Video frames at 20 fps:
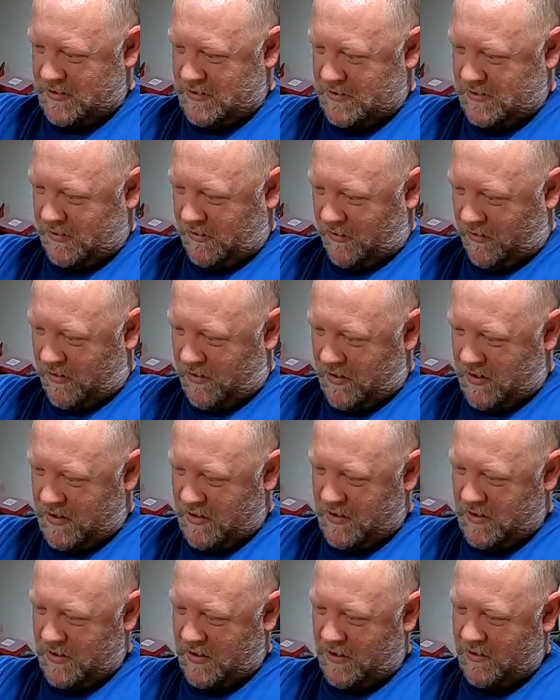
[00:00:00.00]
So
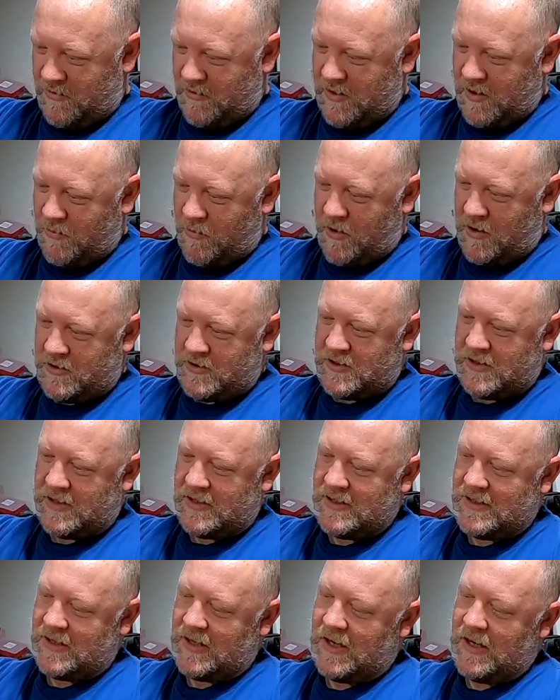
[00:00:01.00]
I know they want you
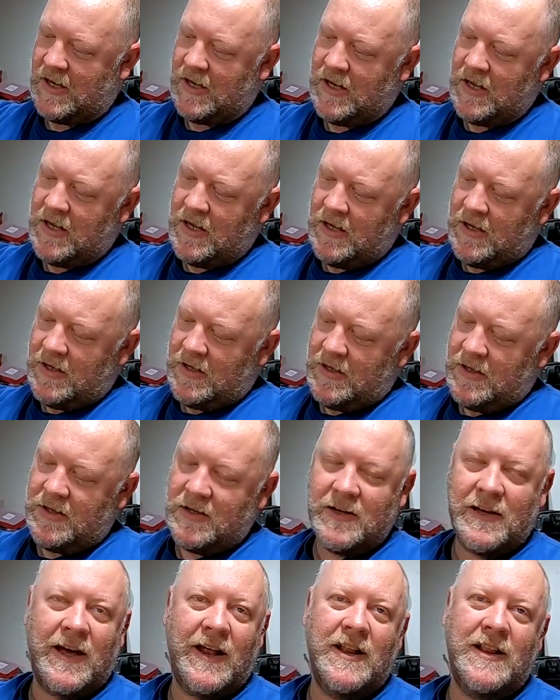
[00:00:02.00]
to
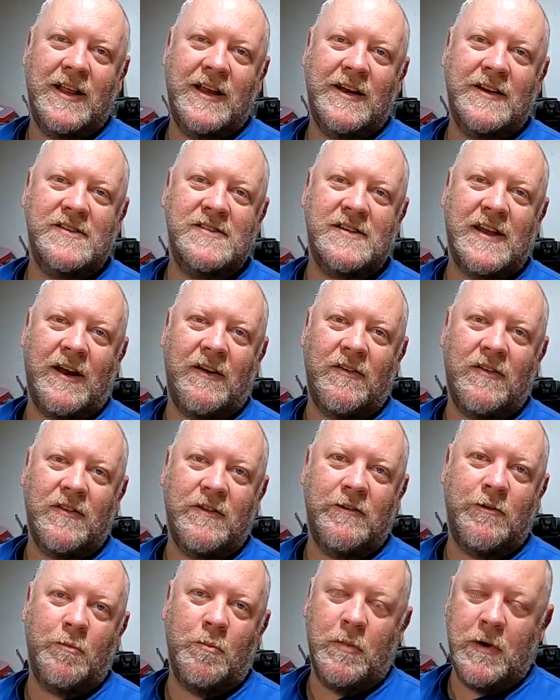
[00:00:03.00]
kind of let it settle a
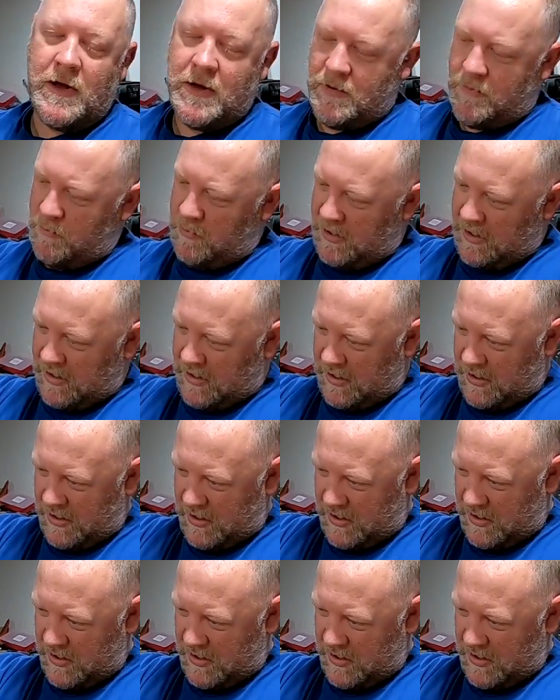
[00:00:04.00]
little bit, but